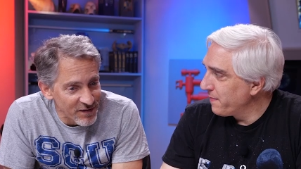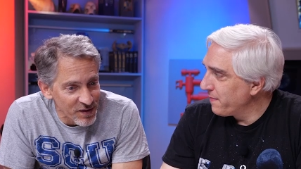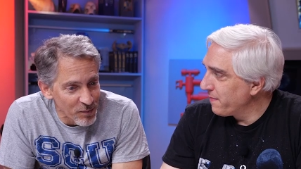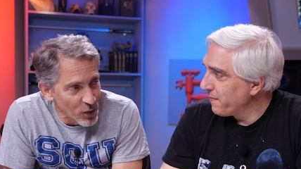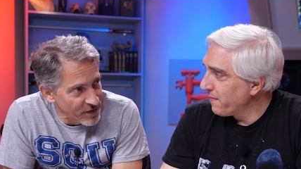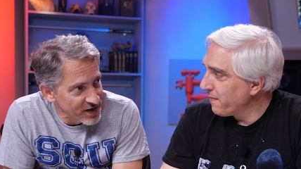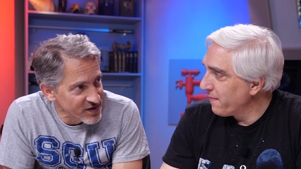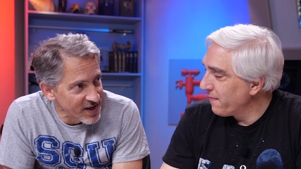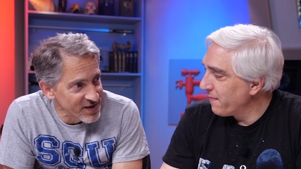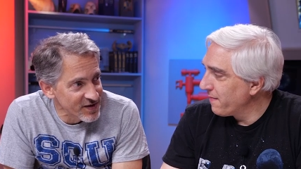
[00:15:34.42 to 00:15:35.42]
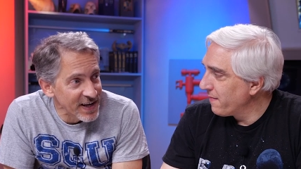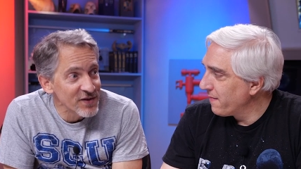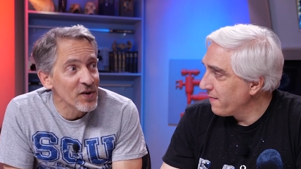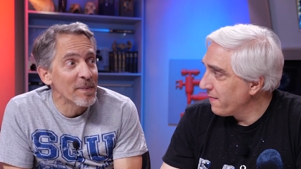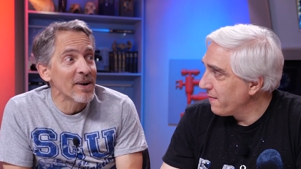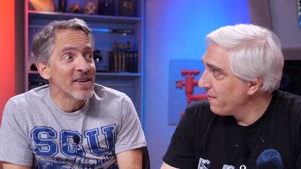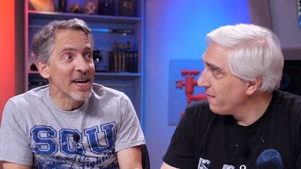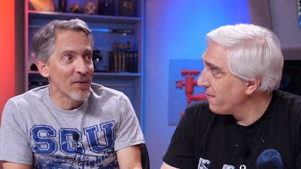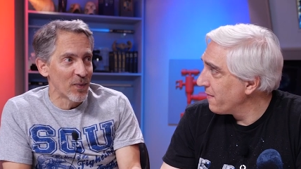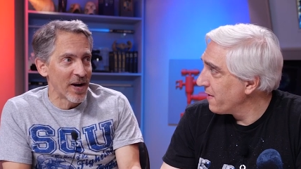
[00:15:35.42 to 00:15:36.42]
Speaker 1: after Morpheus says things are about
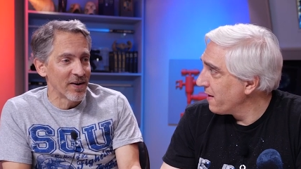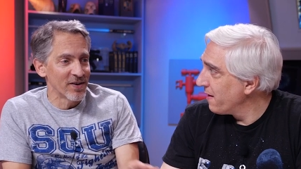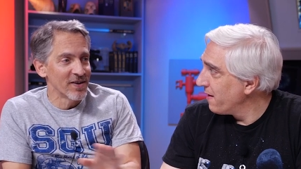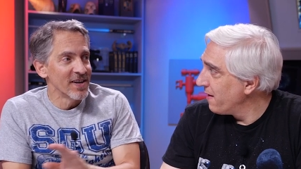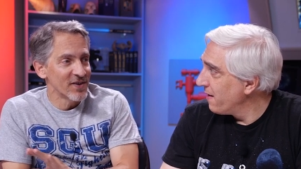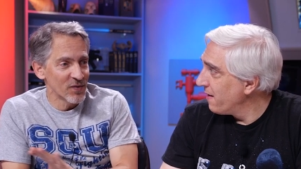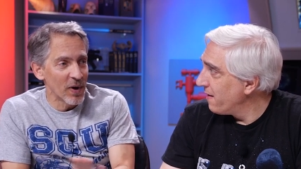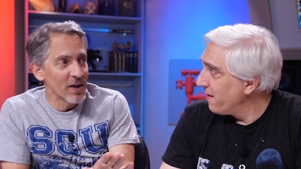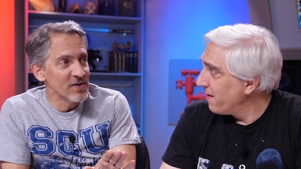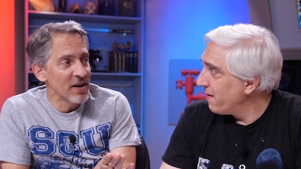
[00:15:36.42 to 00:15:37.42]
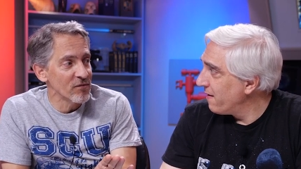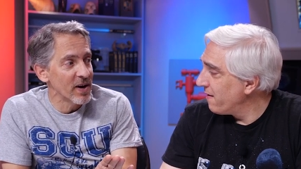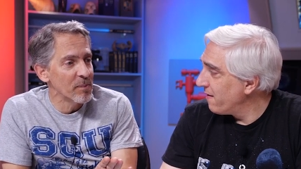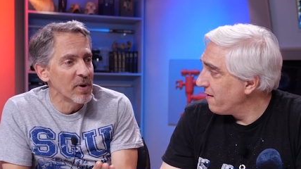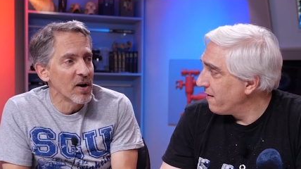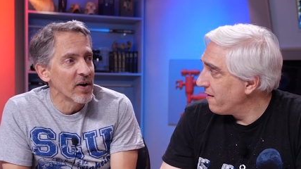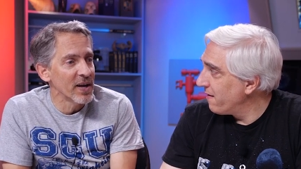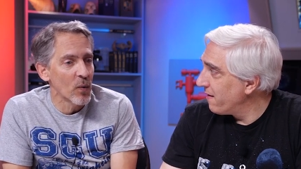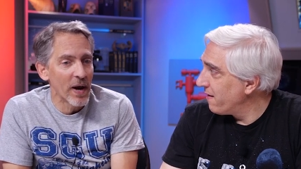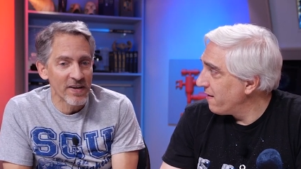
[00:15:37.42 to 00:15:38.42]
to get weird, swallows that red pill,
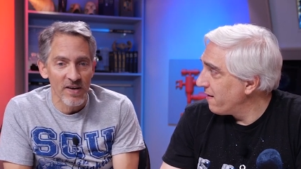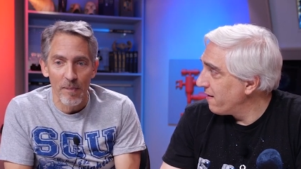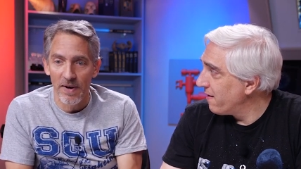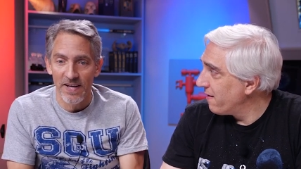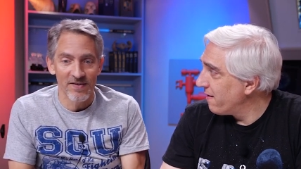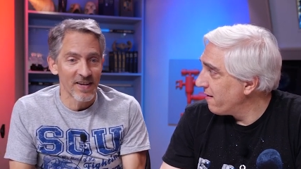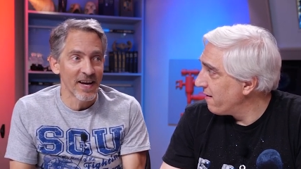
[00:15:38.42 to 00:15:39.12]
and he wakes up, and he's